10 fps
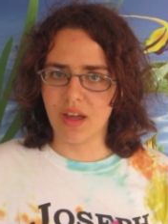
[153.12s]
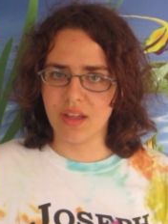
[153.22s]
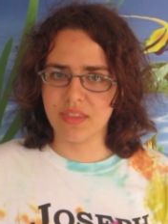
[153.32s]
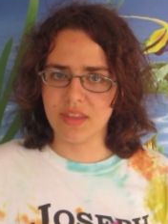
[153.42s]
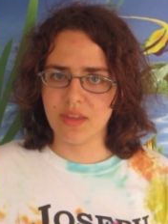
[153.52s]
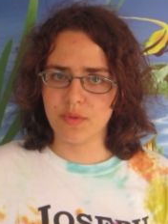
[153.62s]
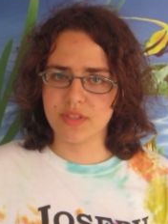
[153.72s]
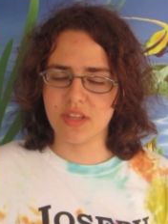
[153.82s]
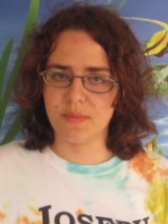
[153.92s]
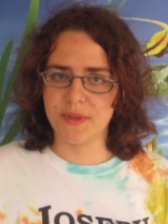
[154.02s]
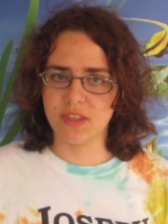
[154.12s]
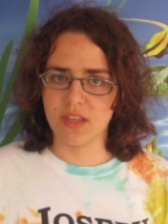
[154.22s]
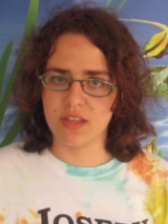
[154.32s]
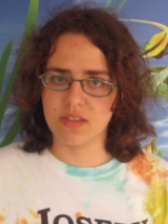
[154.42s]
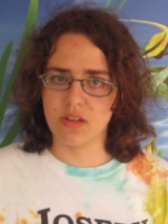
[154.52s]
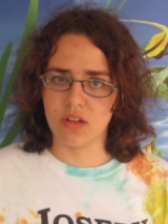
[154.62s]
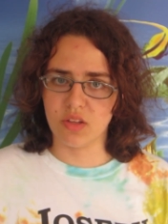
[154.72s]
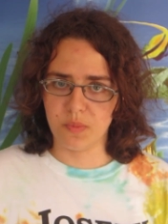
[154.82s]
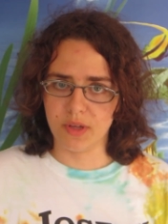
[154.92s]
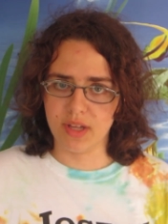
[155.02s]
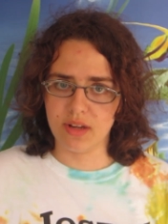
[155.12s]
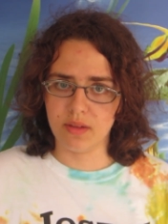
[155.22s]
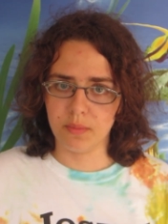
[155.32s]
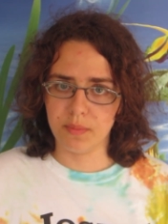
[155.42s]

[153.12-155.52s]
I think it was keeping the kids occupied,